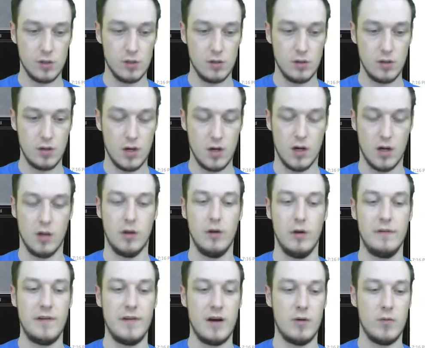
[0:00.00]
Hallowed
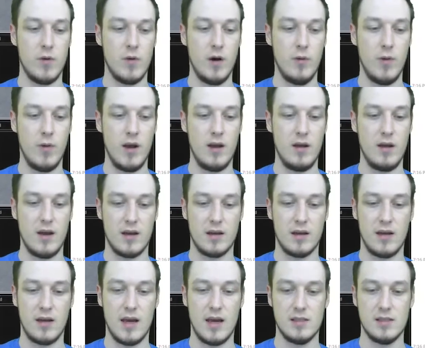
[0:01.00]
Fountain right away, I can
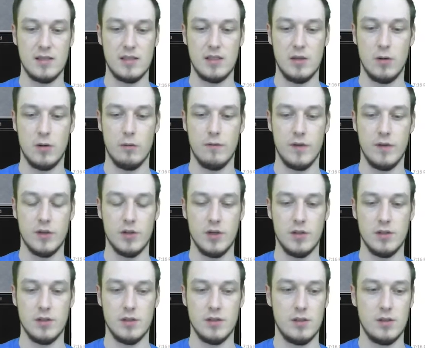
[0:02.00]
cast Serum
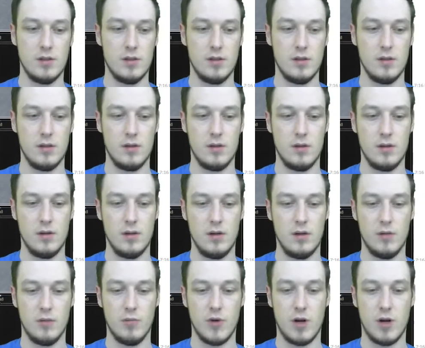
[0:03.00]
Visions
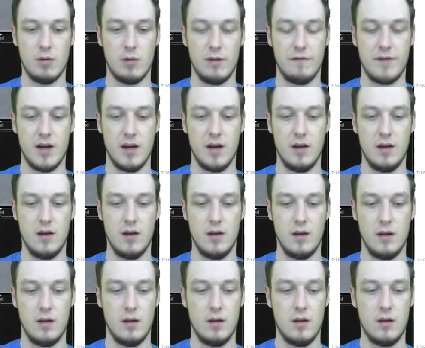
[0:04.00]
and probably find
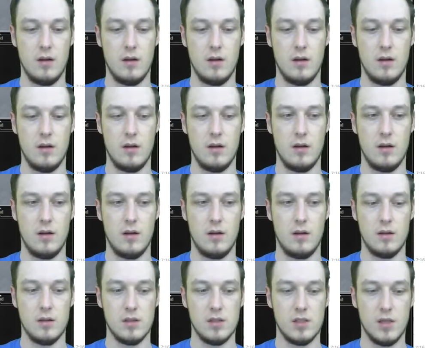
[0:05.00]

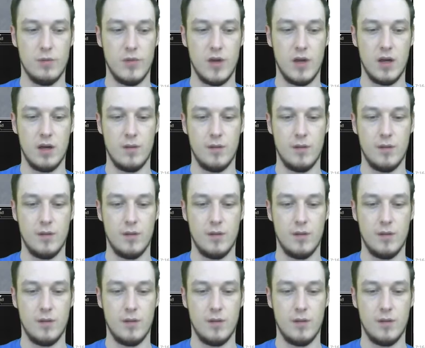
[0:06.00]
something.